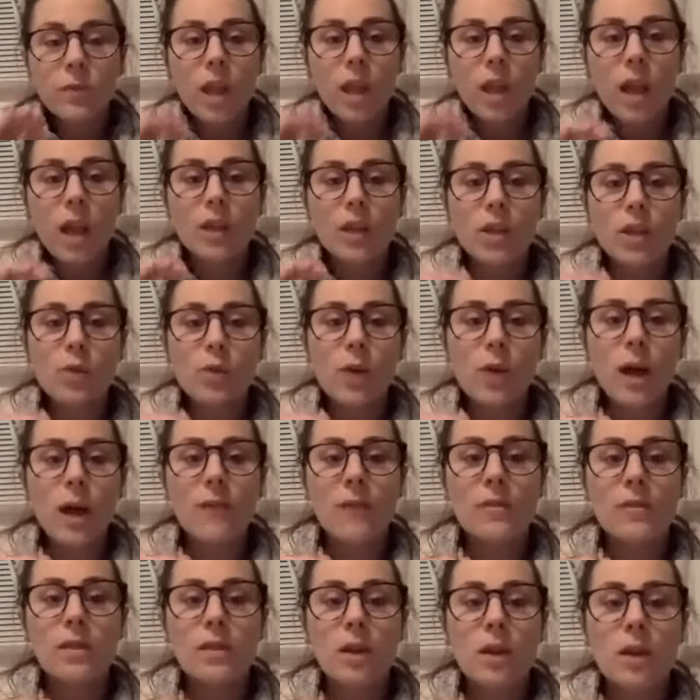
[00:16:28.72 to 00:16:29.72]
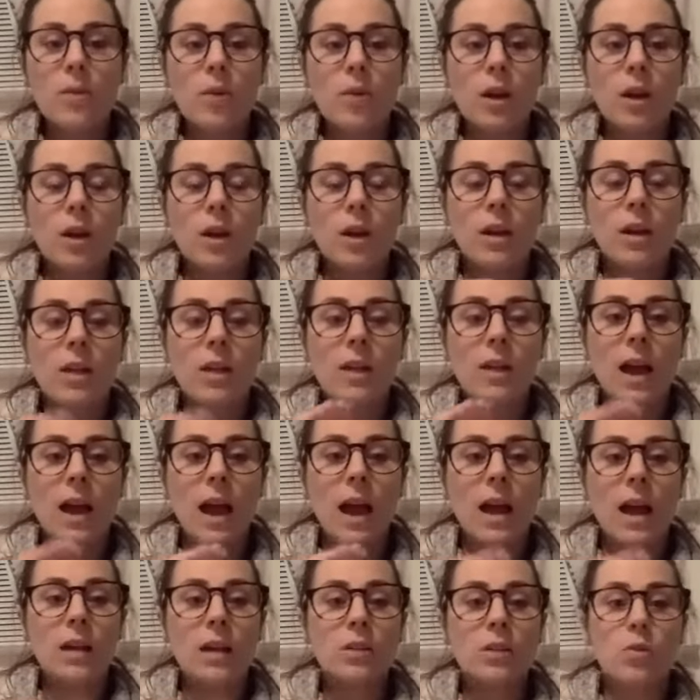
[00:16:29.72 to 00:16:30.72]
and you have someone that
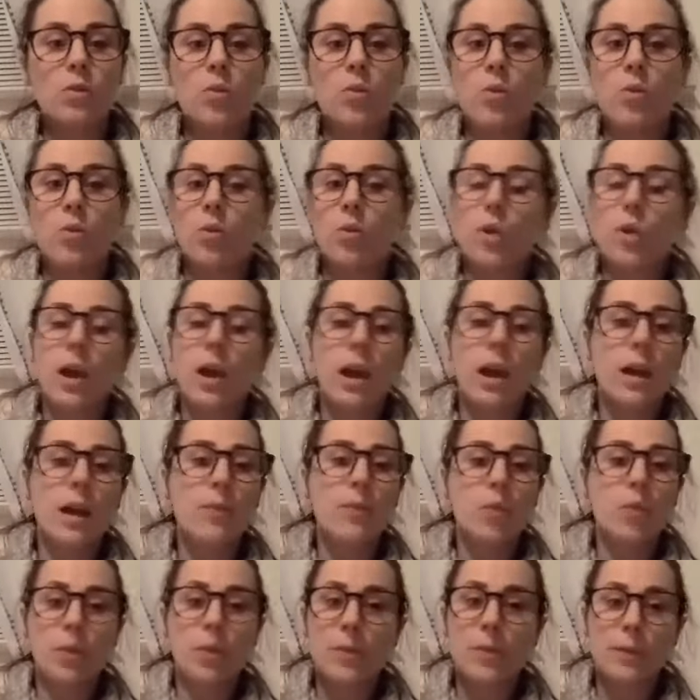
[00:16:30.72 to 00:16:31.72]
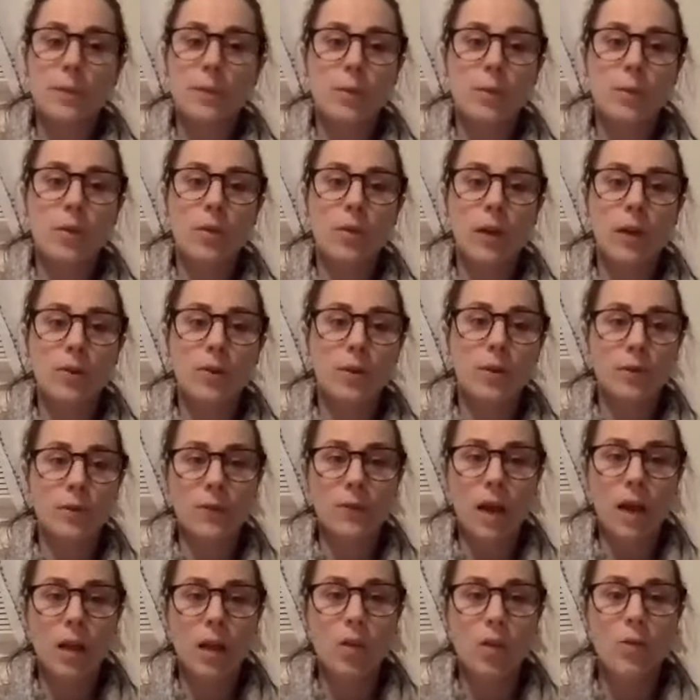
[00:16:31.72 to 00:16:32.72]
has way more people that they're
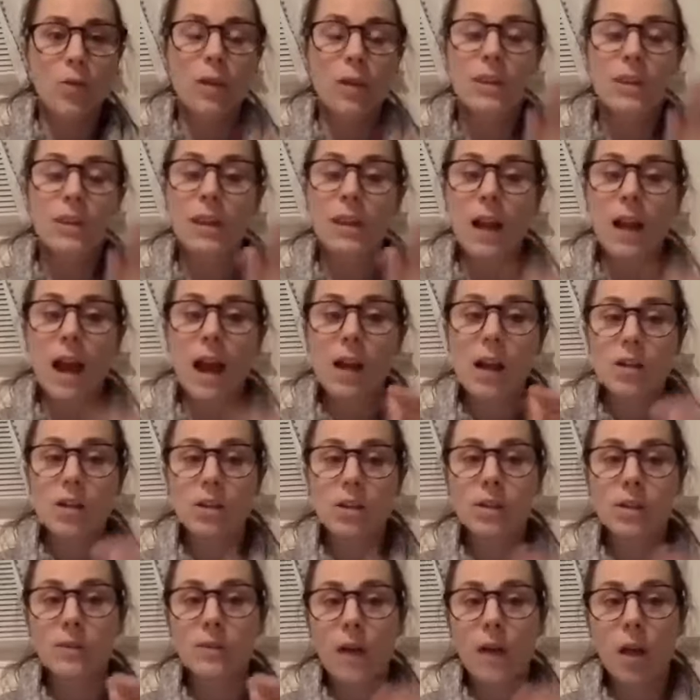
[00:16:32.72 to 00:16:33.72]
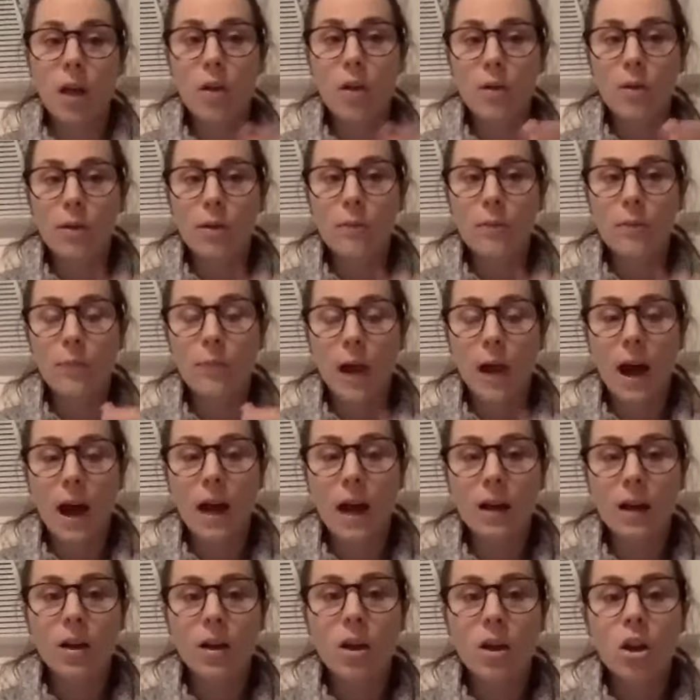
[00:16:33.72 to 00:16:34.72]
following than actually follow them
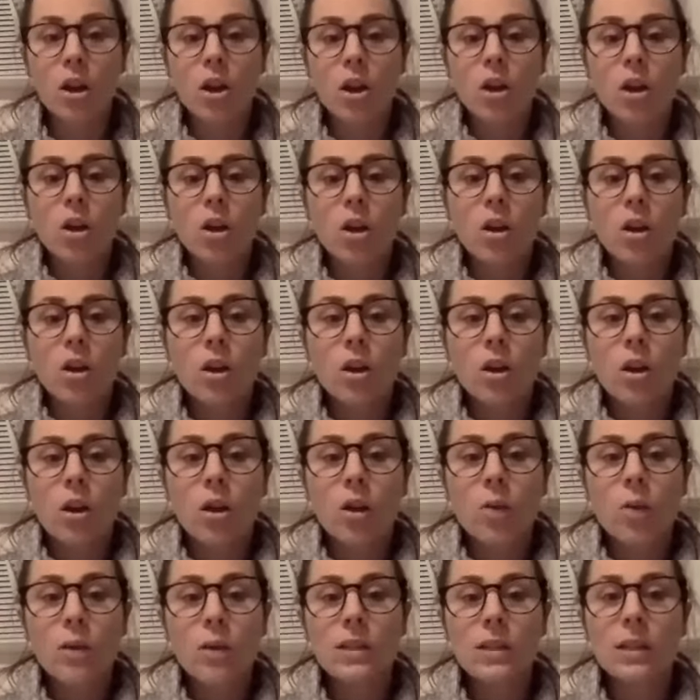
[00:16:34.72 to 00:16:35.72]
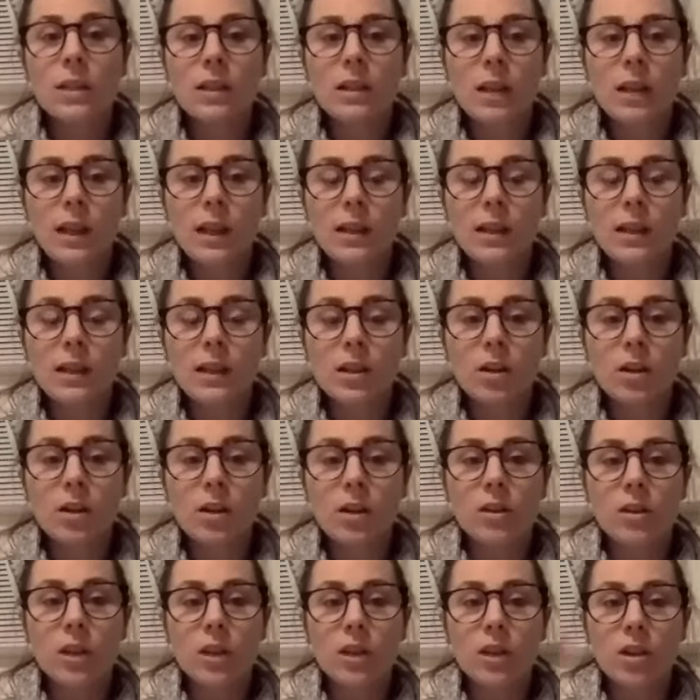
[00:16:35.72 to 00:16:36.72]
back, what's the
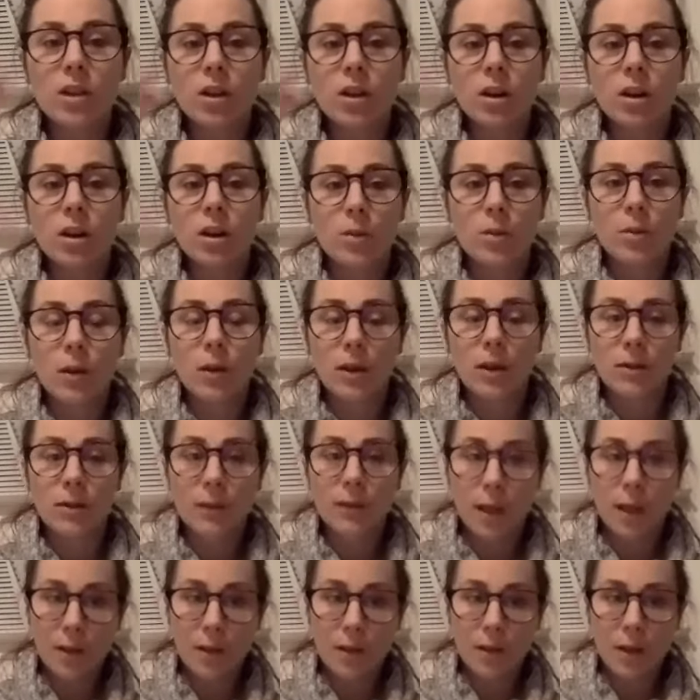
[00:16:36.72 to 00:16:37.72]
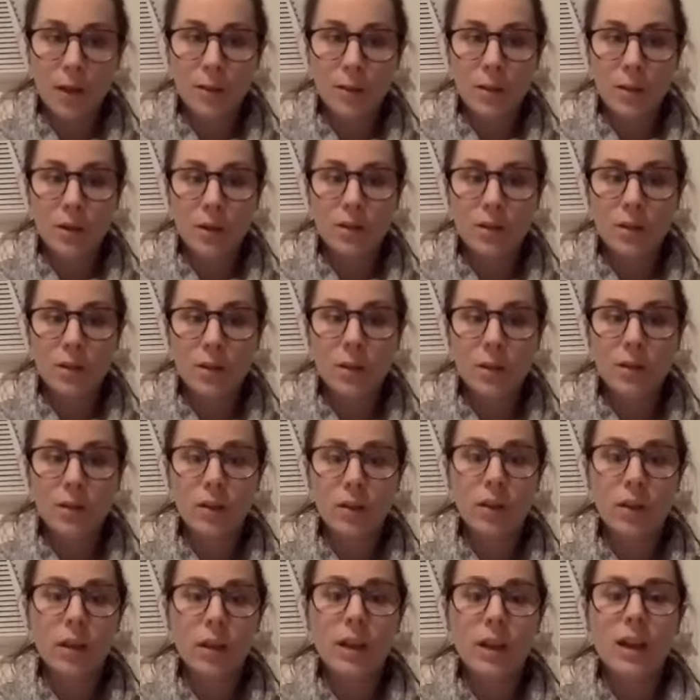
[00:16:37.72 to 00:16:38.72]
likelihood that you're going to want to follow that
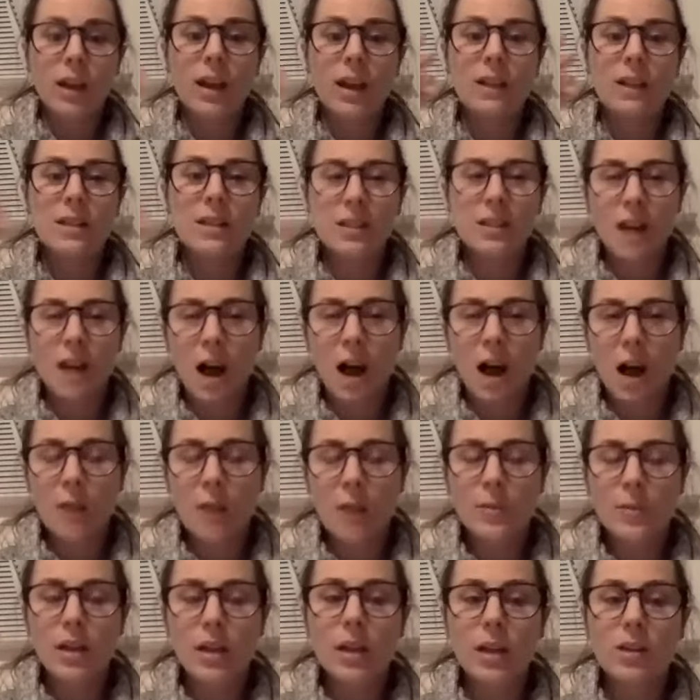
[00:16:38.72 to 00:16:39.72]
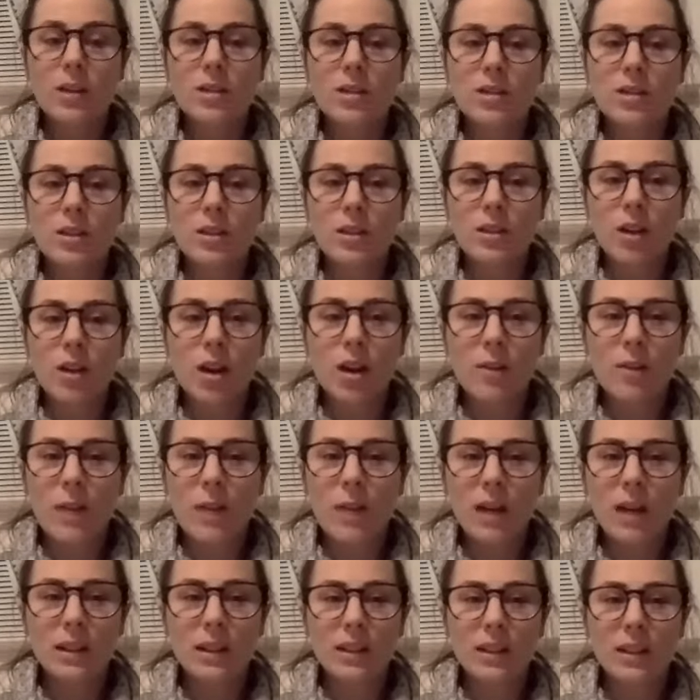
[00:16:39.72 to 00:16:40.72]
person? It's not, because you're
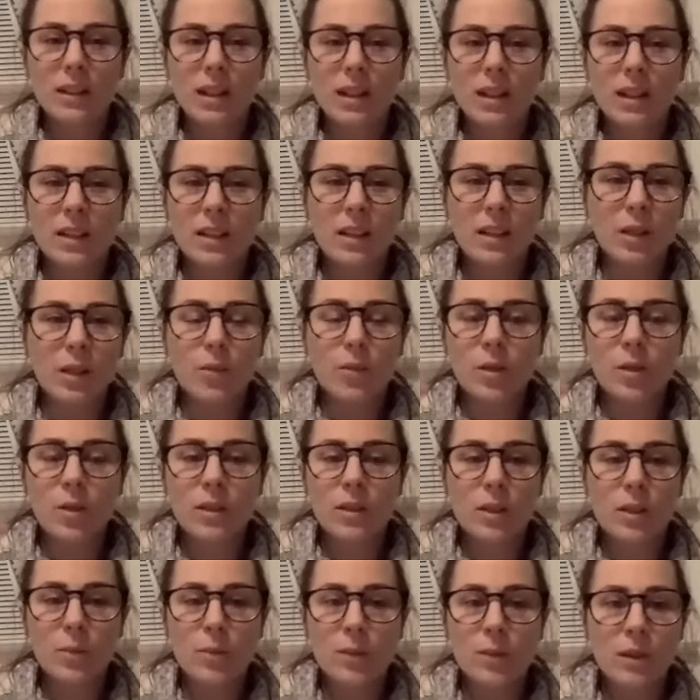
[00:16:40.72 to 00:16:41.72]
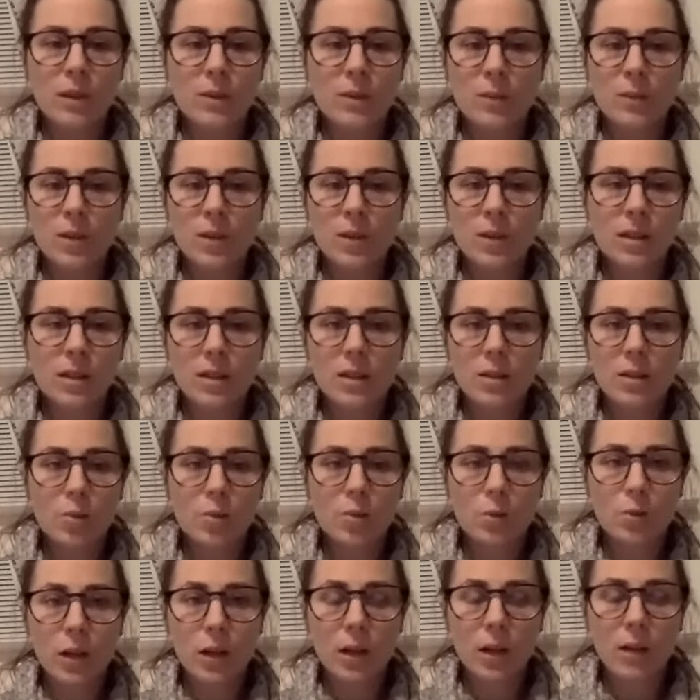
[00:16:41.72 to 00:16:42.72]
automatically thinking like, what's up with this person? This is
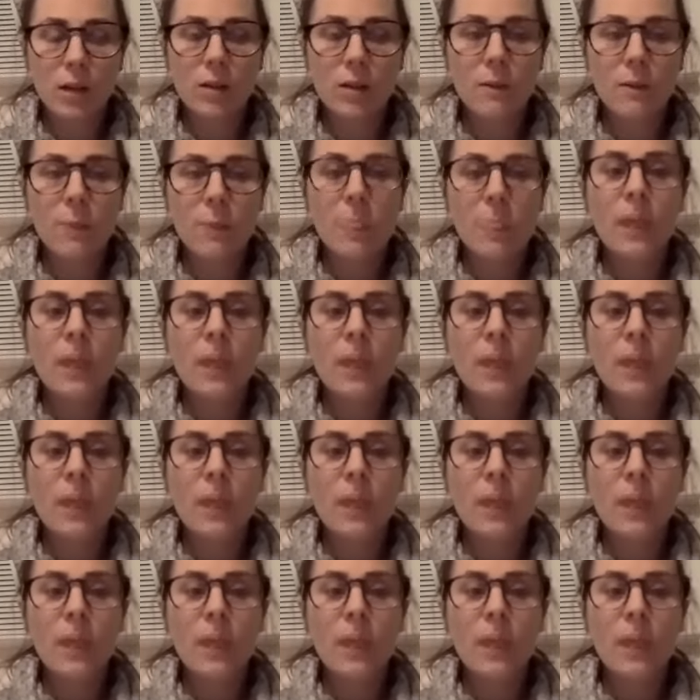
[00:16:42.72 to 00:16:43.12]
weird.